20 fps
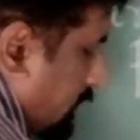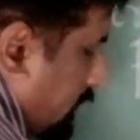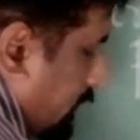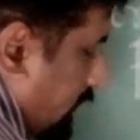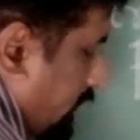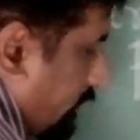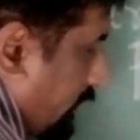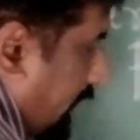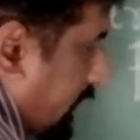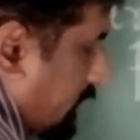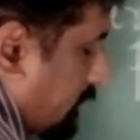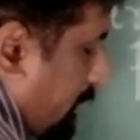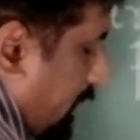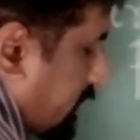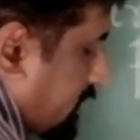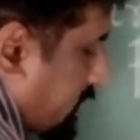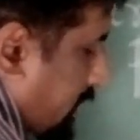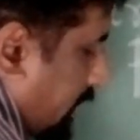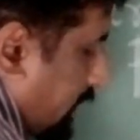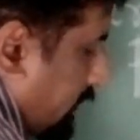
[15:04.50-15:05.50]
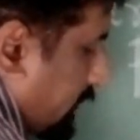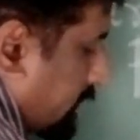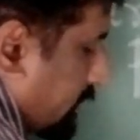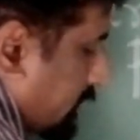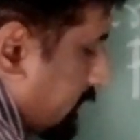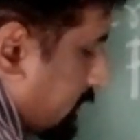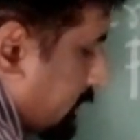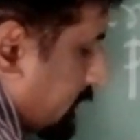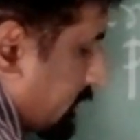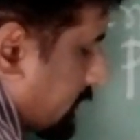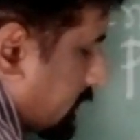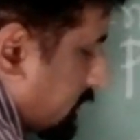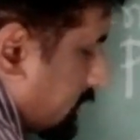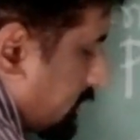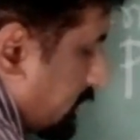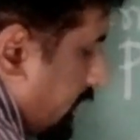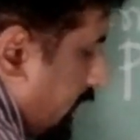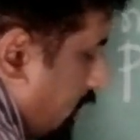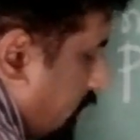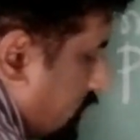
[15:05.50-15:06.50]
divided by 10
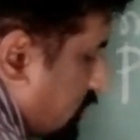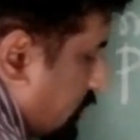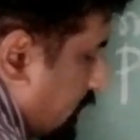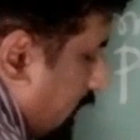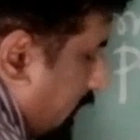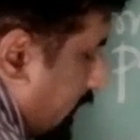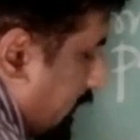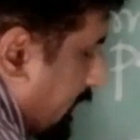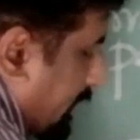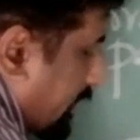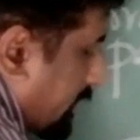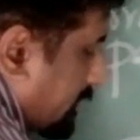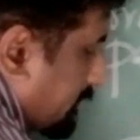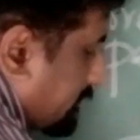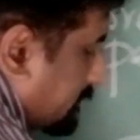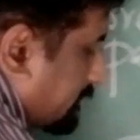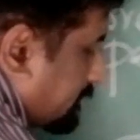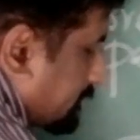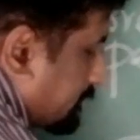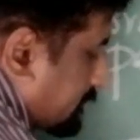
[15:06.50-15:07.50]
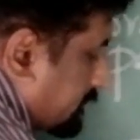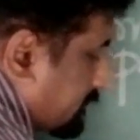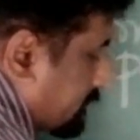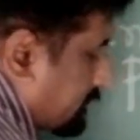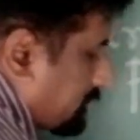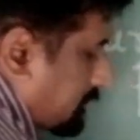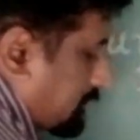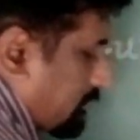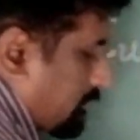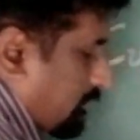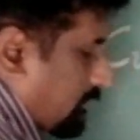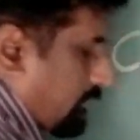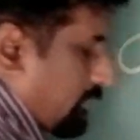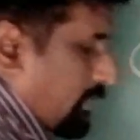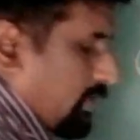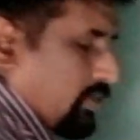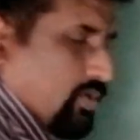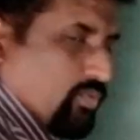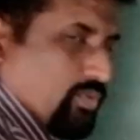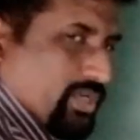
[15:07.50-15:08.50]
into 100.
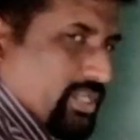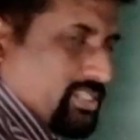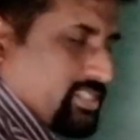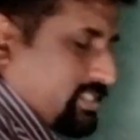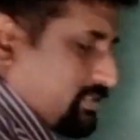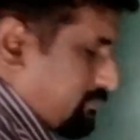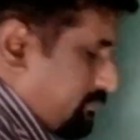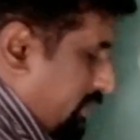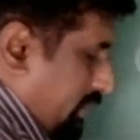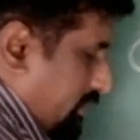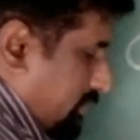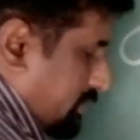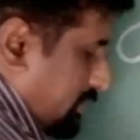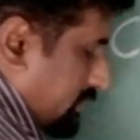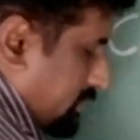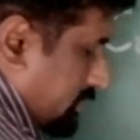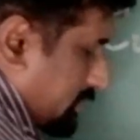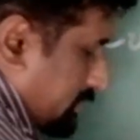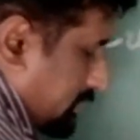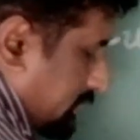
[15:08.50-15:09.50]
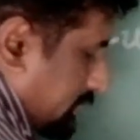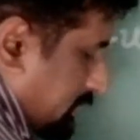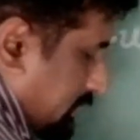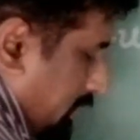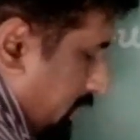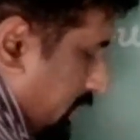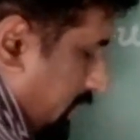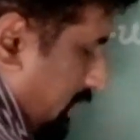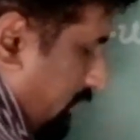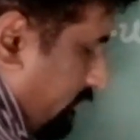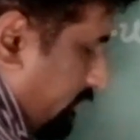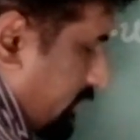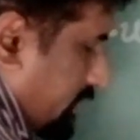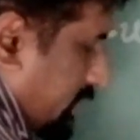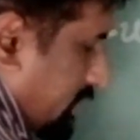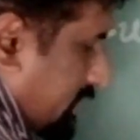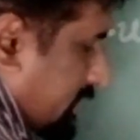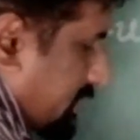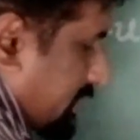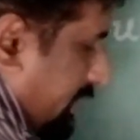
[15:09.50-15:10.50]
What does it mean? If we
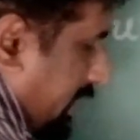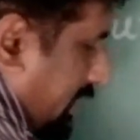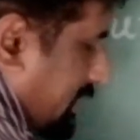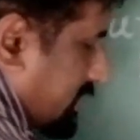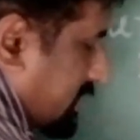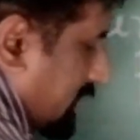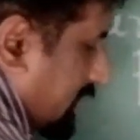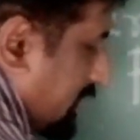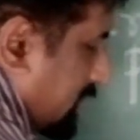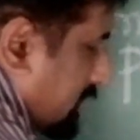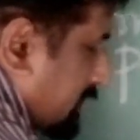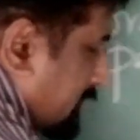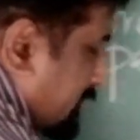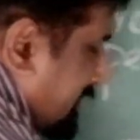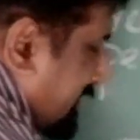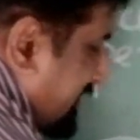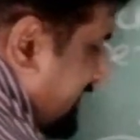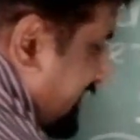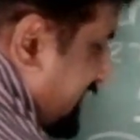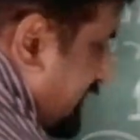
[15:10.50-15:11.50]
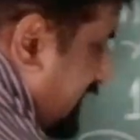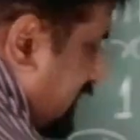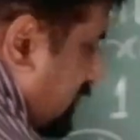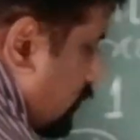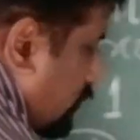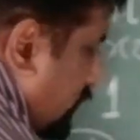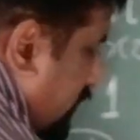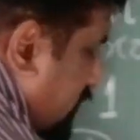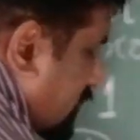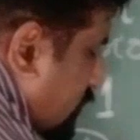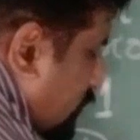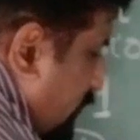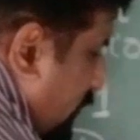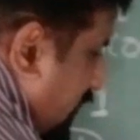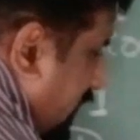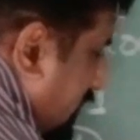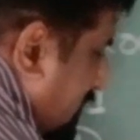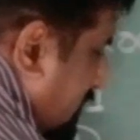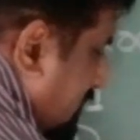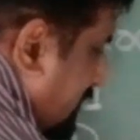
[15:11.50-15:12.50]
just cancel it, in other words, we
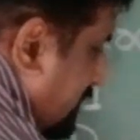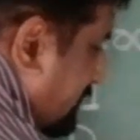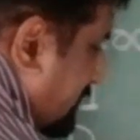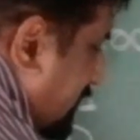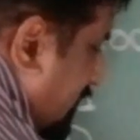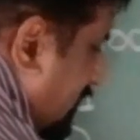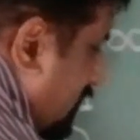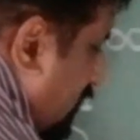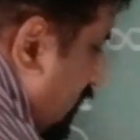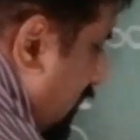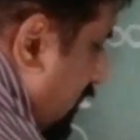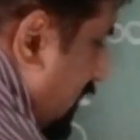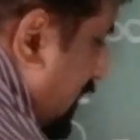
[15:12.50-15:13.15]
get something called